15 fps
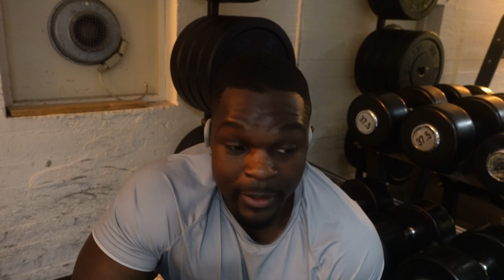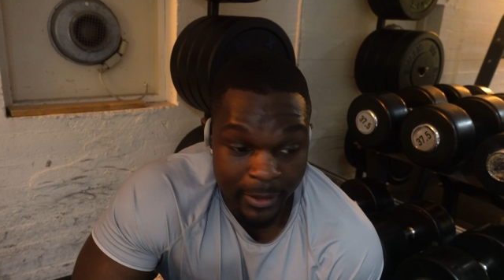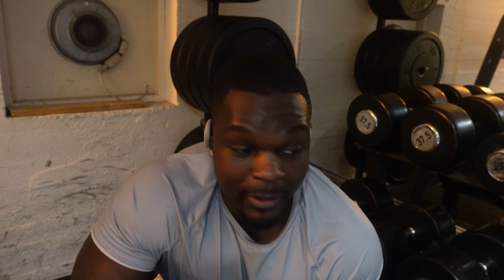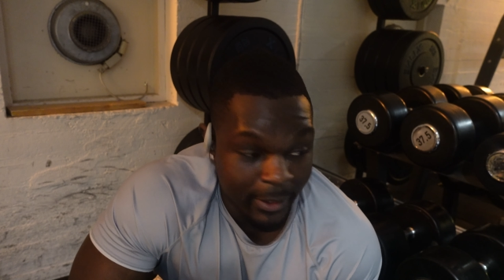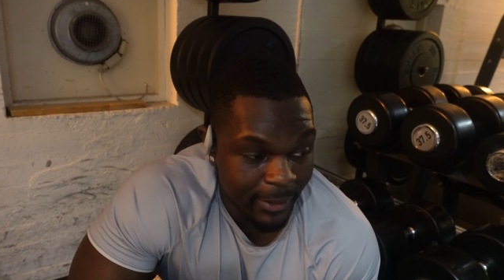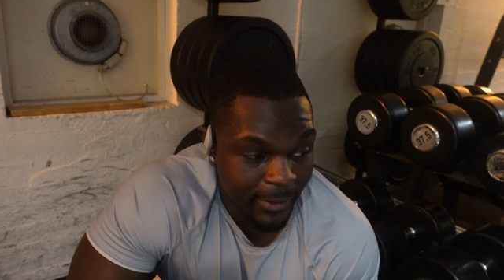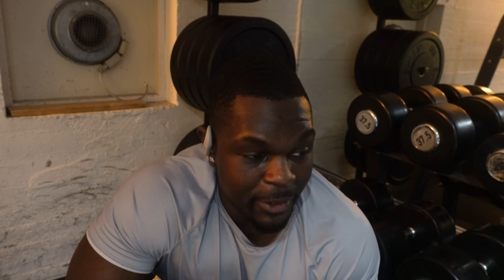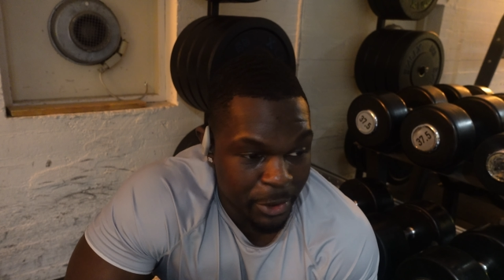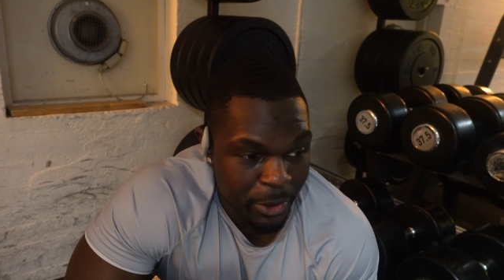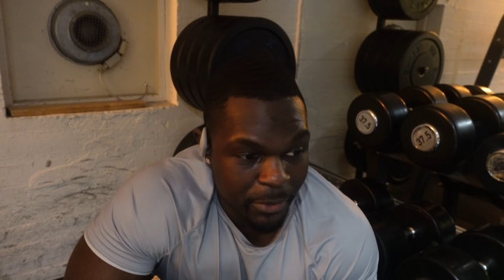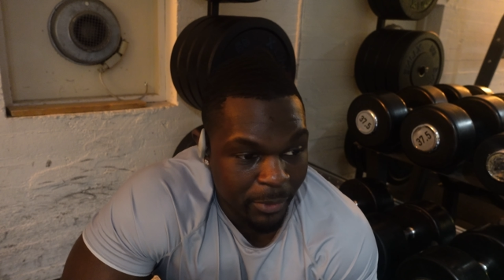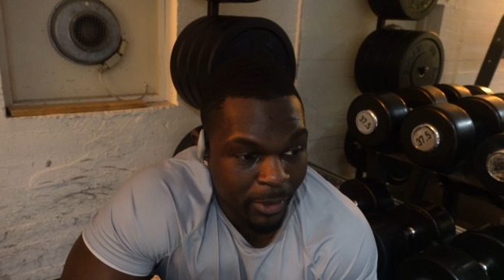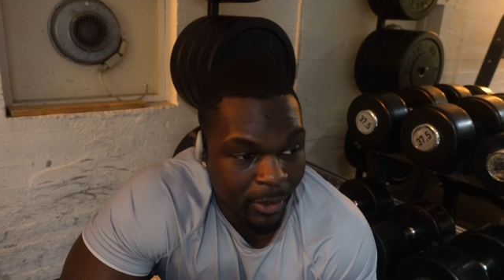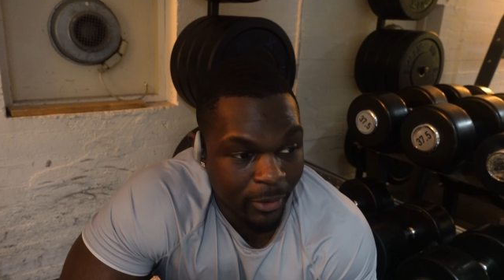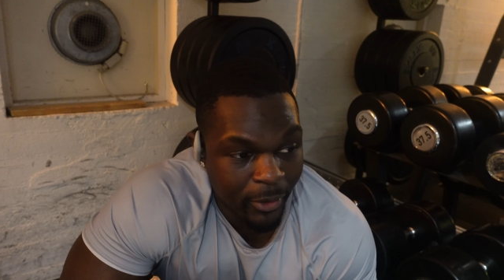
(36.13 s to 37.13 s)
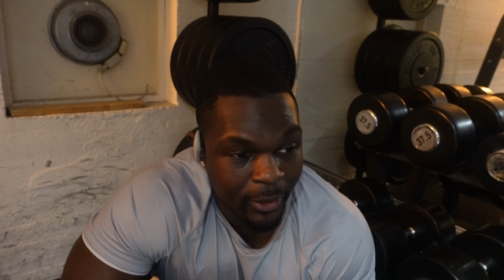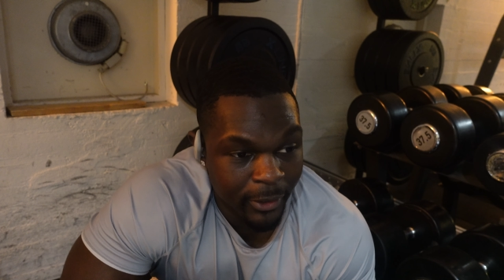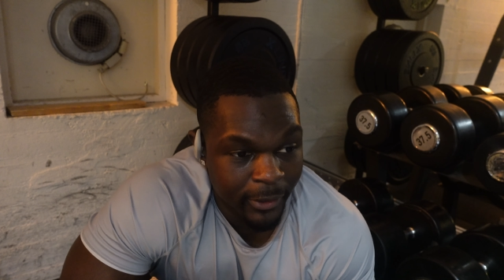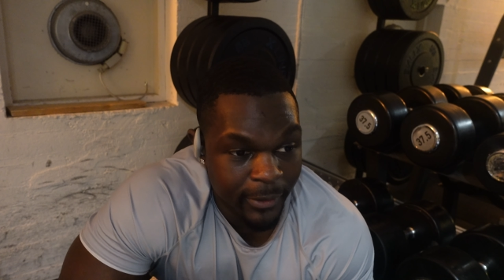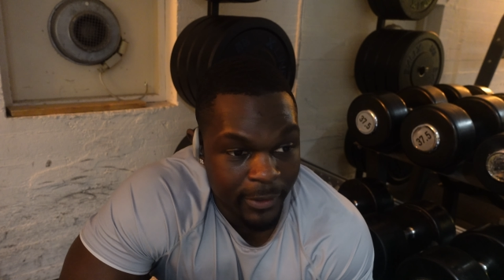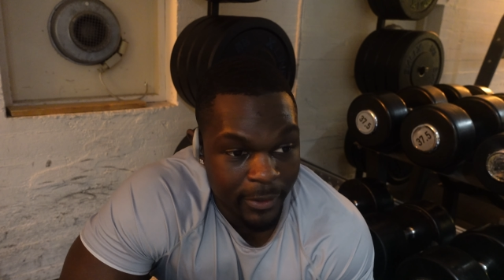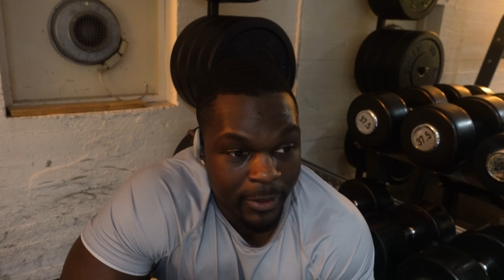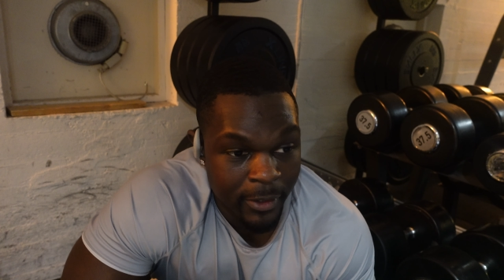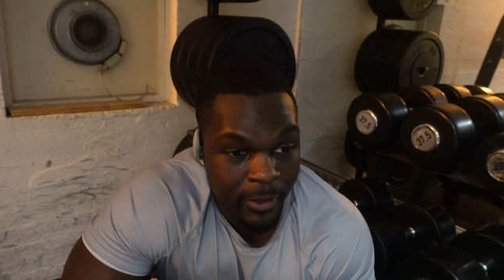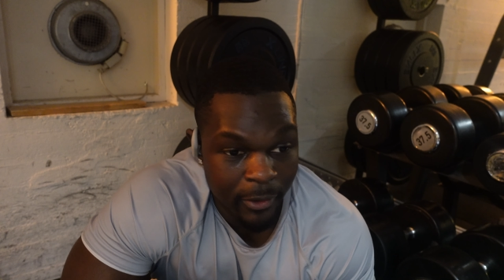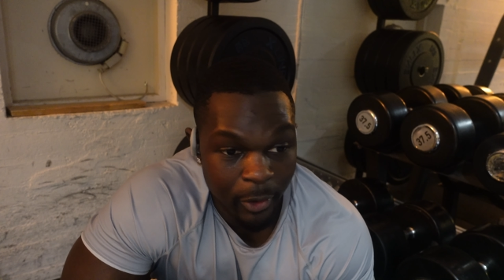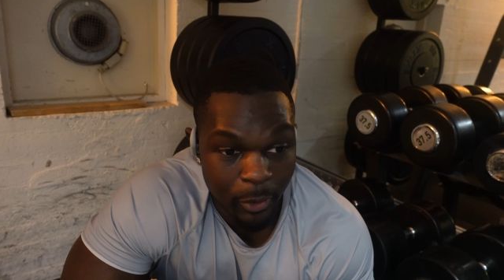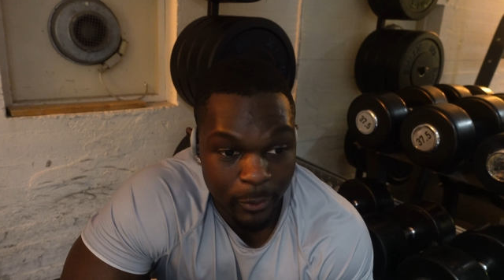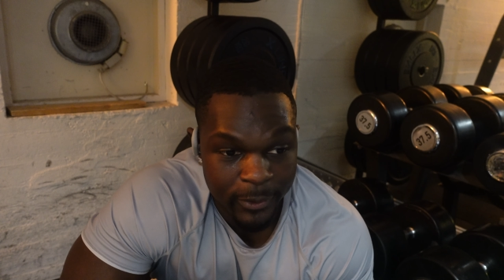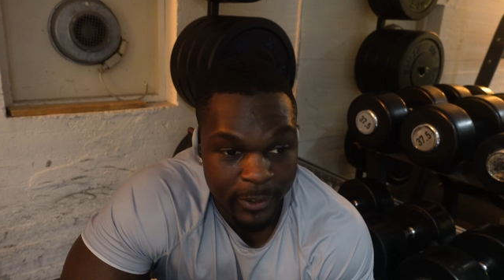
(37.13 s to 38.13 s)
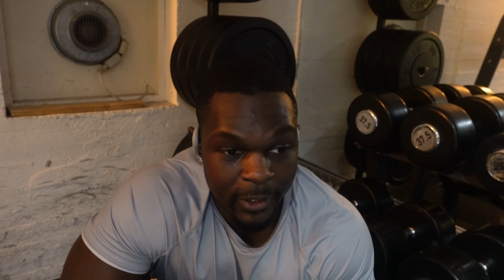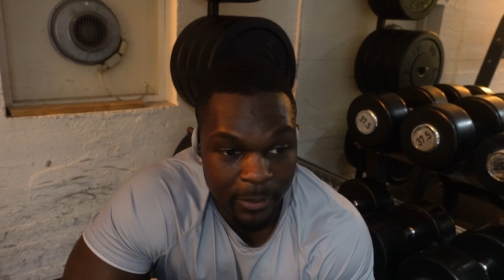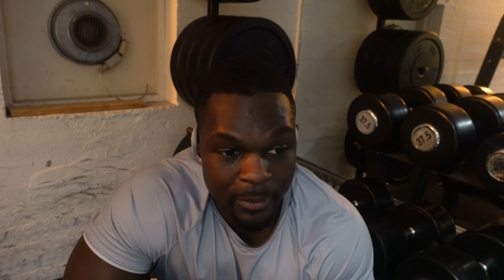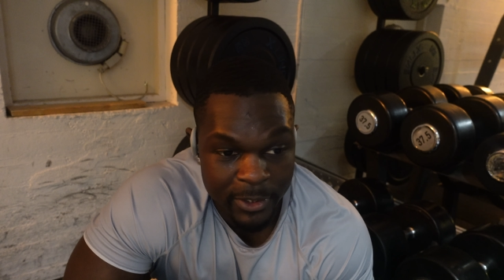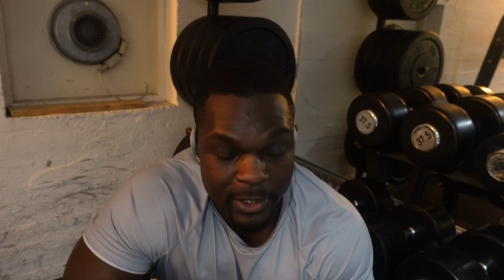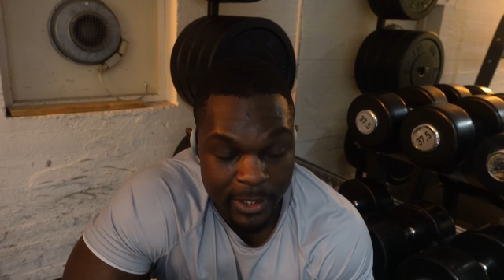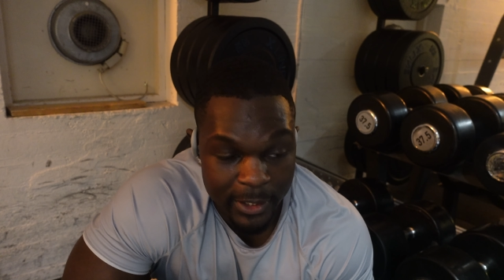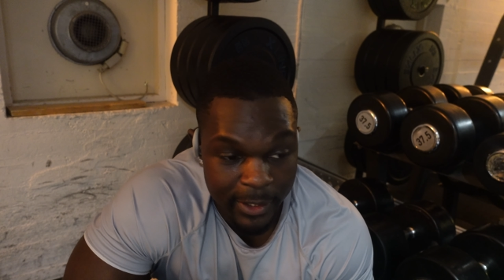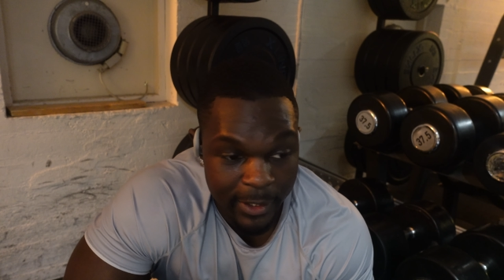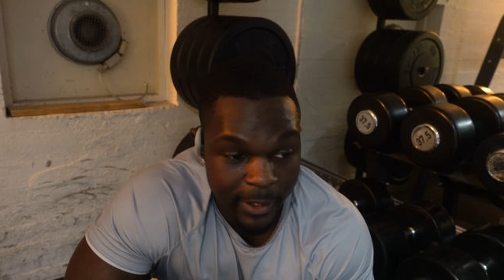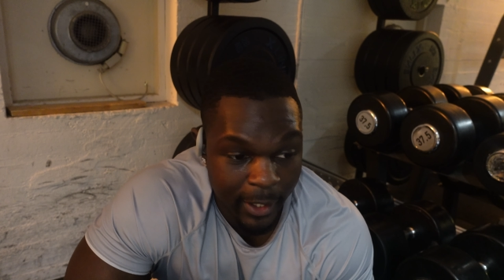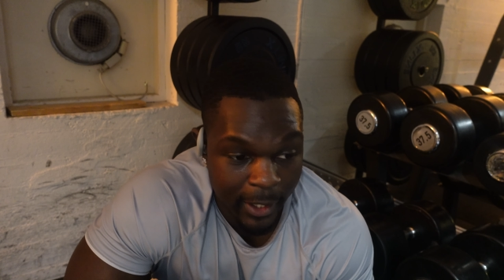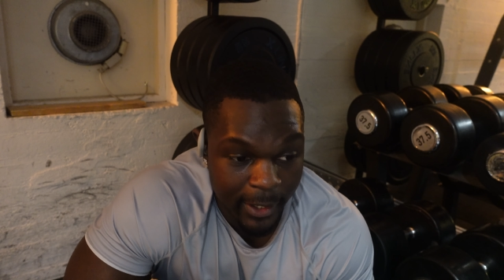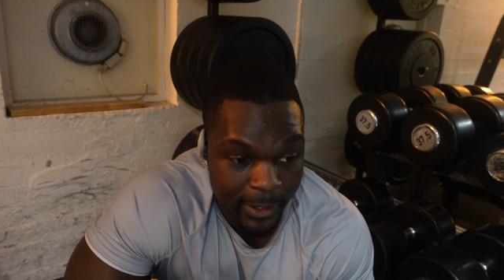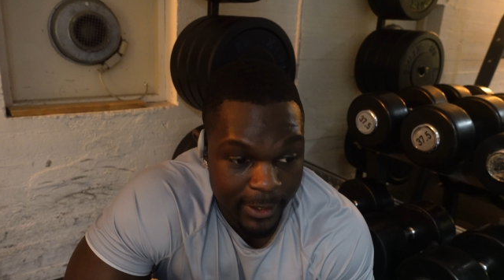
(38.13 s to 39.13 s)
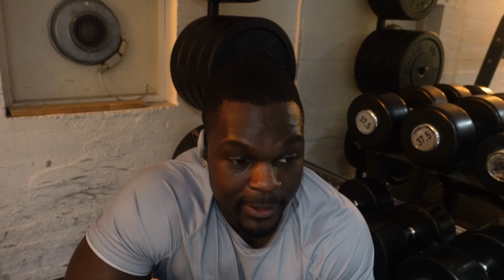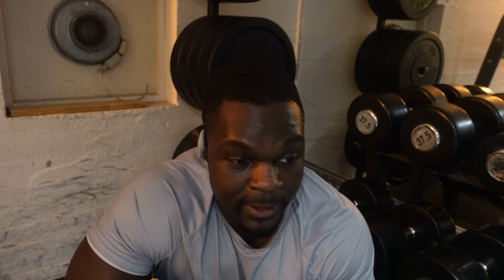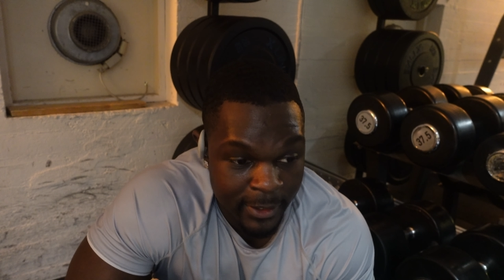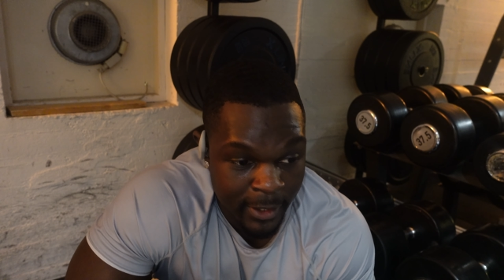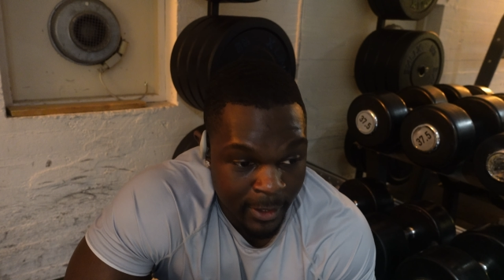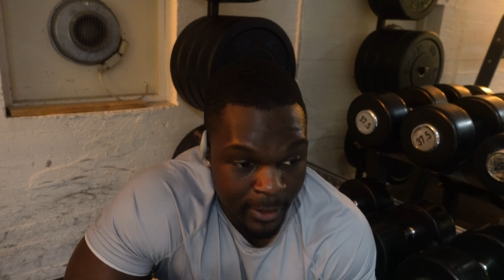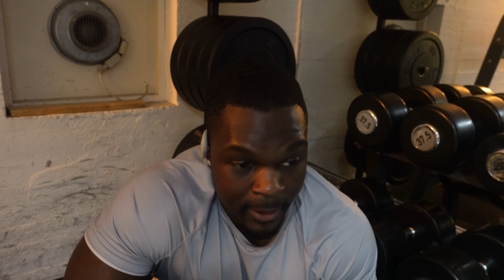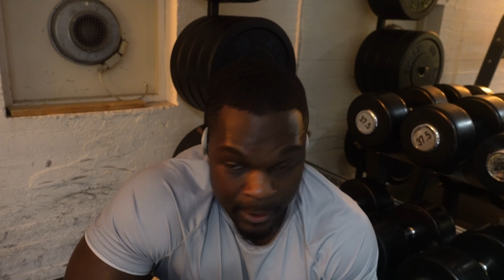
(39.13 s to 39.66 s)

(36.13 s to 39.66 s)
Gotta hit the gym. Luckily, the hotel I'm staying at has